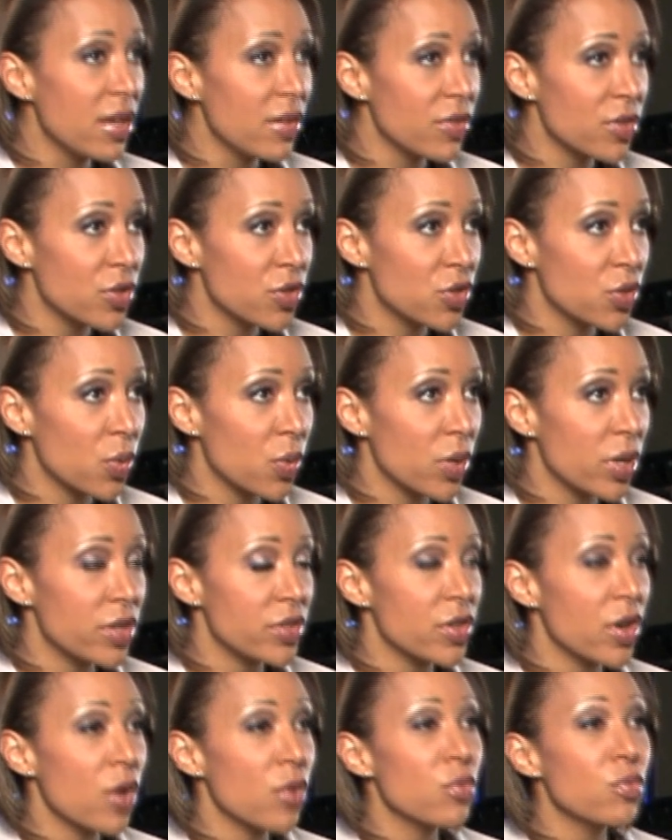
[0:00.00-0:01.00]
of the
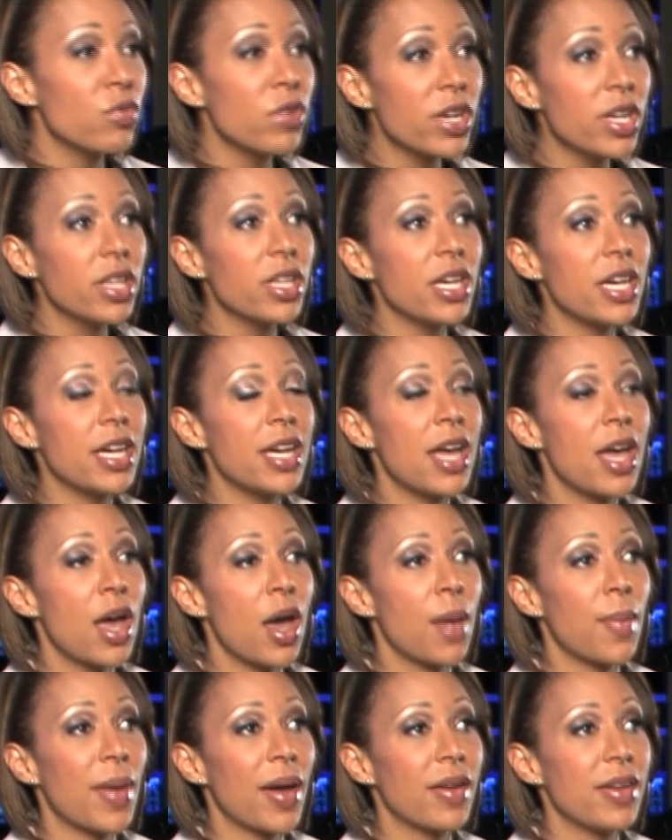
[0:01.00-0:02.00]
stories are really
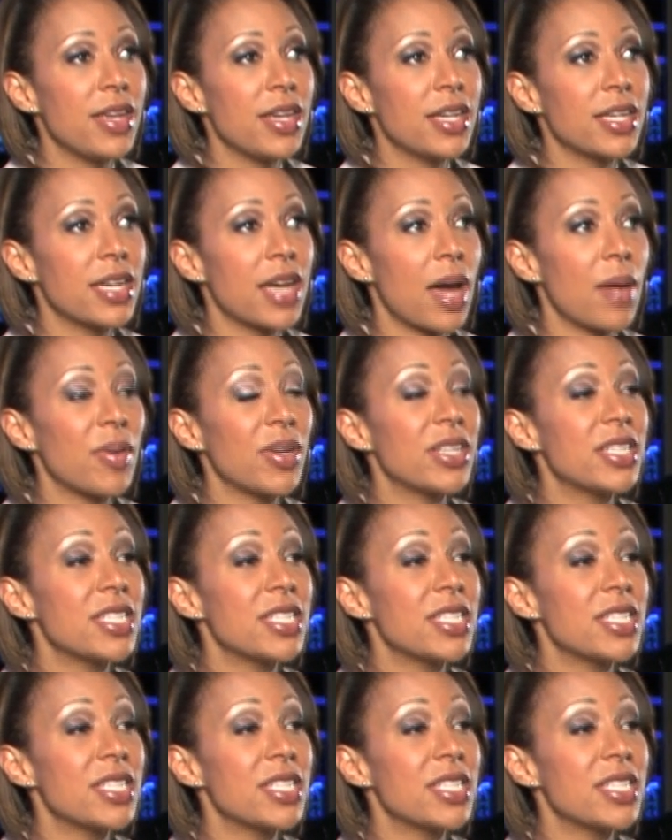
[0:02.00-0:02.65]
about economic